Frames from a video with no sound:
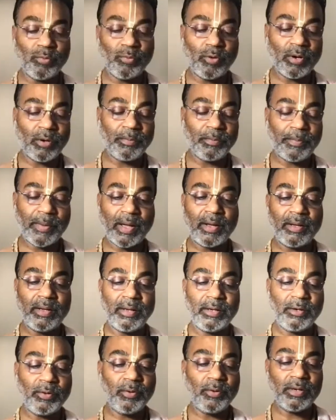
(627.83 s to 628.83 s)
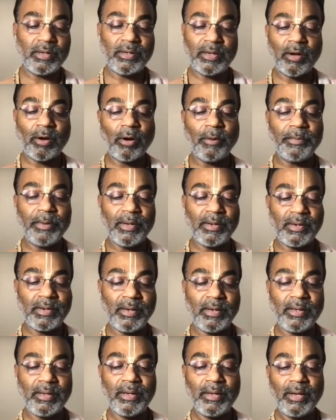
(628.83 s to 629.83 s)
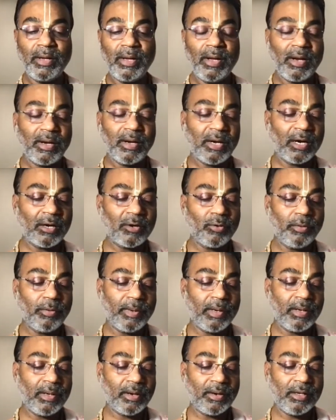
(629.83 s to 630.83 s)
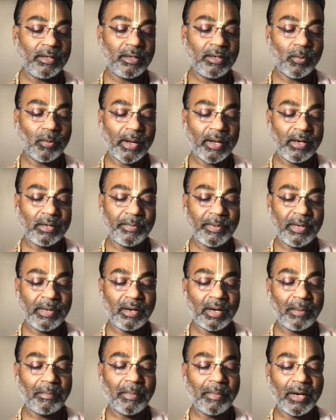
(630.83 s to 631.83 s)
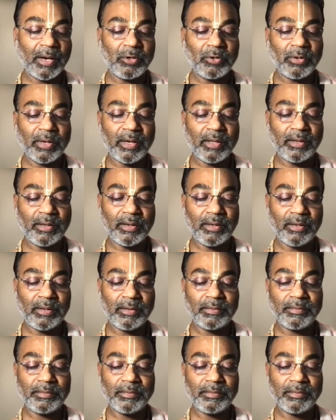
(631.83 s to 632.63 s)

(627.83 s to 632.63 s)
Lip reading: of ignorance, obviously. That could be the reason why it's been combined together here.